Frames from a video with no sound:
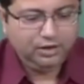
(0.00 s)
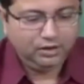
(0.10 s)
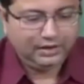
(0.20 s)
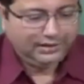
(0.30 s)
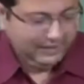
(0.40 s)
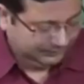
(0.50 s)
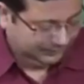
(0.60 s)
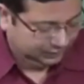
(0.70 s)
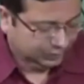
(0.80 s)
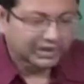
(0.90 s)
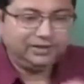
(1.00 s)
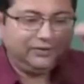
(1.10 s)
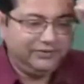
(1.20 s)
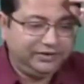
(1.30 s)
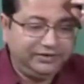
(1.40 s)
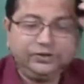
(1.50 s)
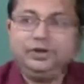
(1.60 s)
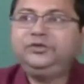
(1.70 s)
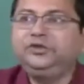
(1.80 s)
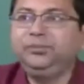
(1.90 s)
Okay, next let us look at the variation
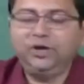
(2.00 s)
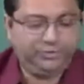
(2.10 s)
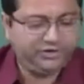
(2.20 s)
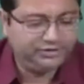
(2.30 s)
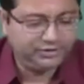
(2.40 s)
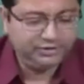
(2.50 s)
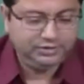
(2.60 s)
of chamber pressure.